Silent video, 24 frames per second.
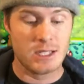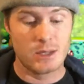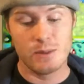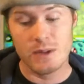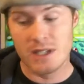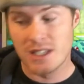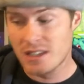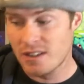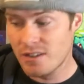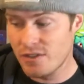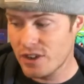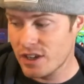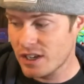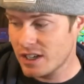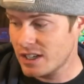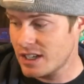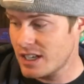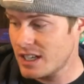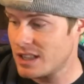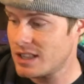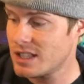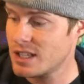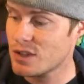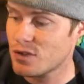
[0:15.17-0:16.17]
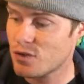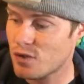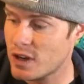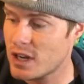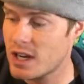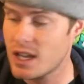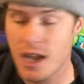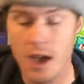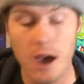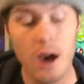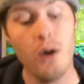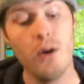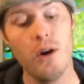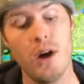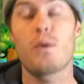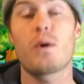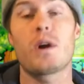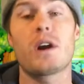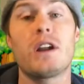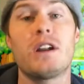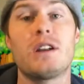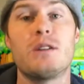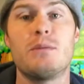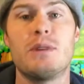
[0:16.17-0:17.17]
specifically in this video,
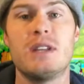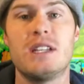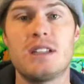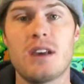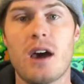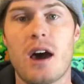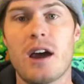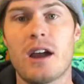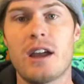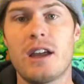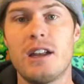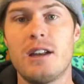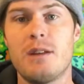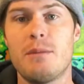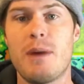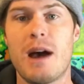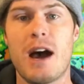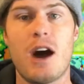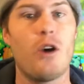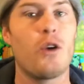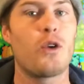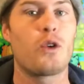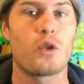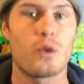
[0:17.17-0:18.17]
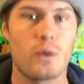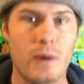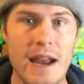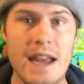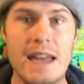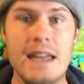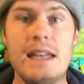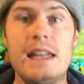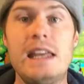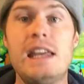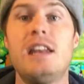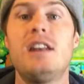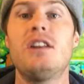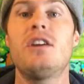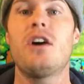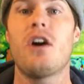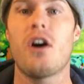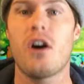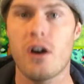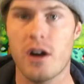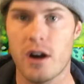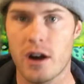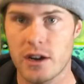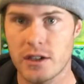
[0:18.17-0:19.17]
we're going to be talking about grading
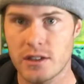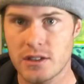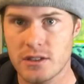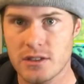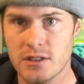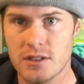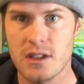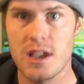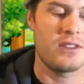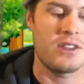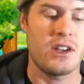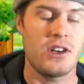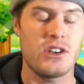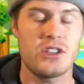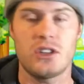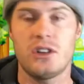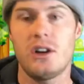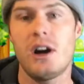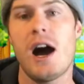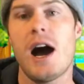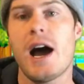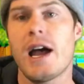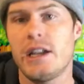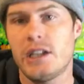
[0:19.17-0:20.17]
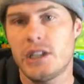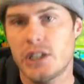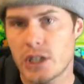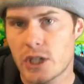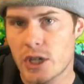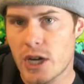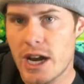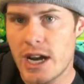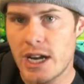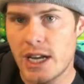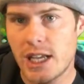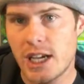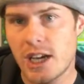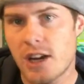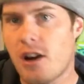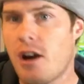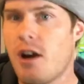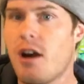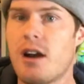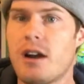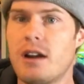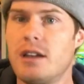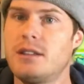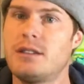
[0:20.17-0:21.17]
cards. There's a lot to grading
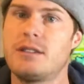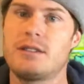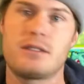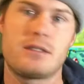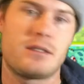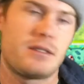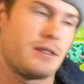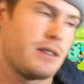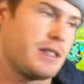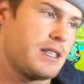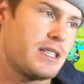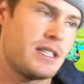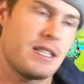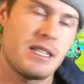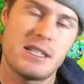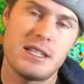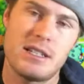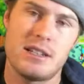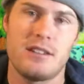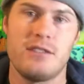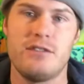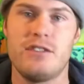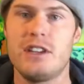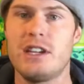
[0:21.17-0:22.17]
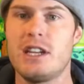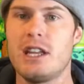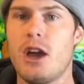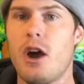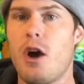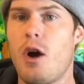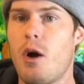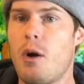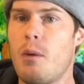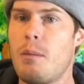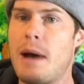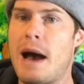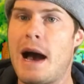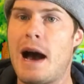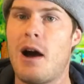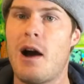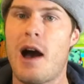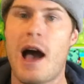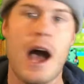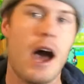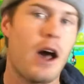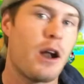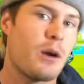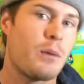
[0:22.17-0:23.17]
cards. This isn't a video
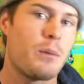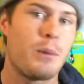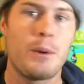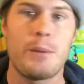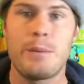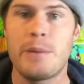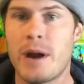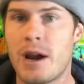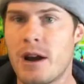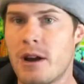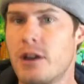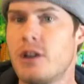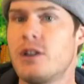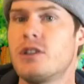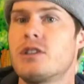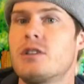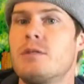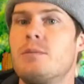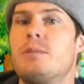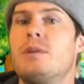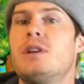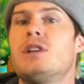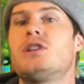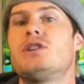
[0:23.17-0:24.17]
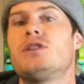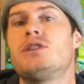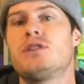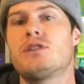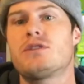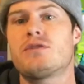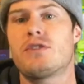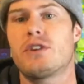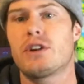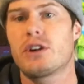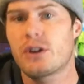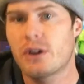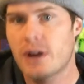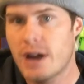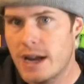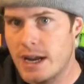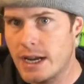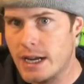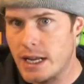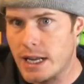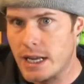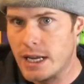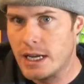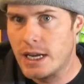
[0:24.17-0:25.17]
about how to prepare your submissions for
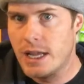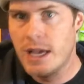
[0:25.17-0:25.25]
grading.